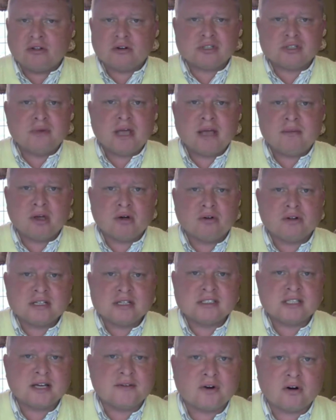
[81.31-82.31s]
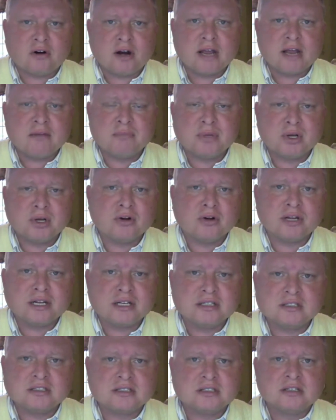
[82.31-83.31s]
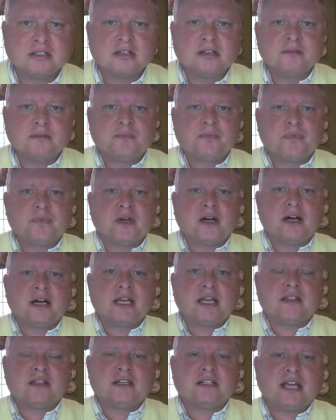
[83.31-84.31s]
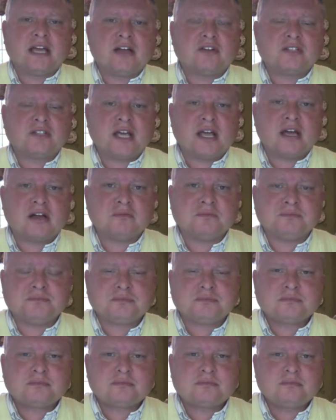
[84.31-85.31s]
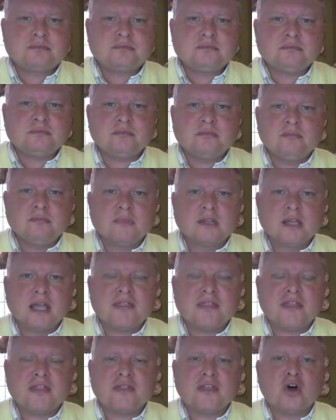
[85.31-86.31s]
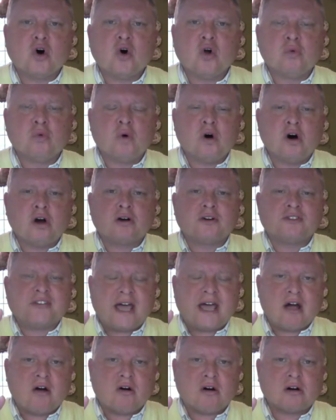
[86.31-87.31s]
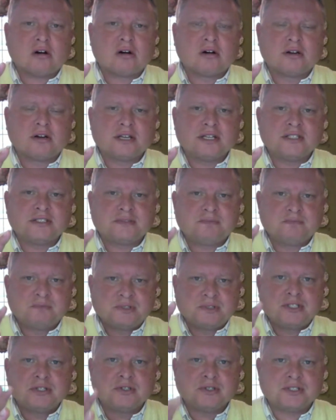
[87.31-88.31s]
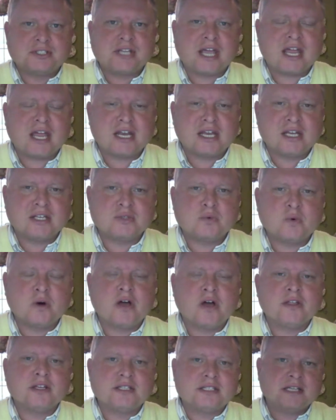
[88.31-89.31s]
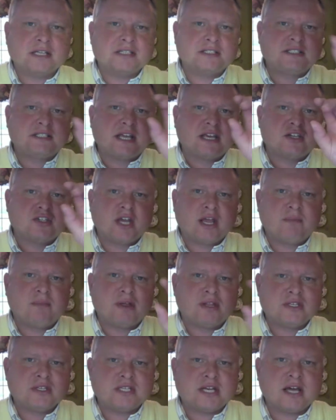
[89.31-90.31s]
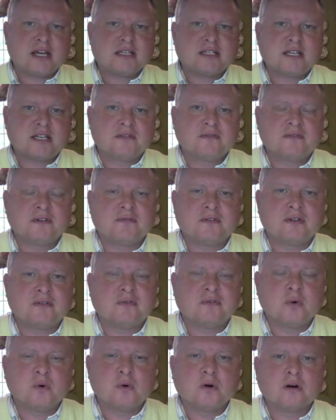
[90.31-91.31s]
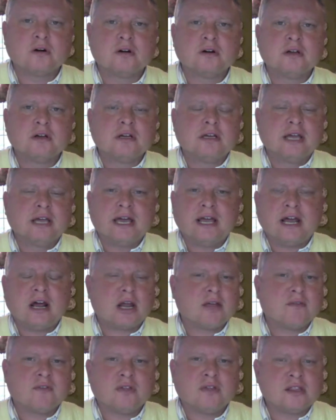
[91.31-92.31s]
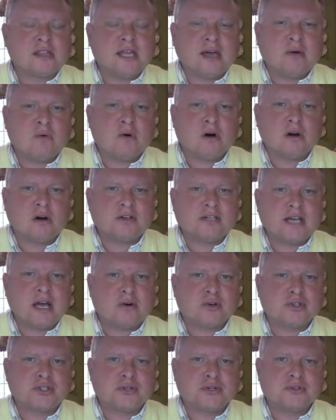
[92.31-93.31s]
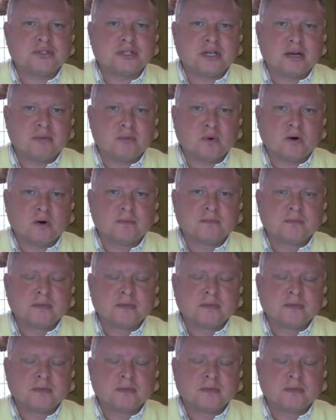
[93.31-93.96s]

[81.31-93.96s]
There's maybe only 7 or 8 buildings in the downtown. And then the old water tower is still standing as well that says State Champions 1954. And I don't even think that water tower is used anymore.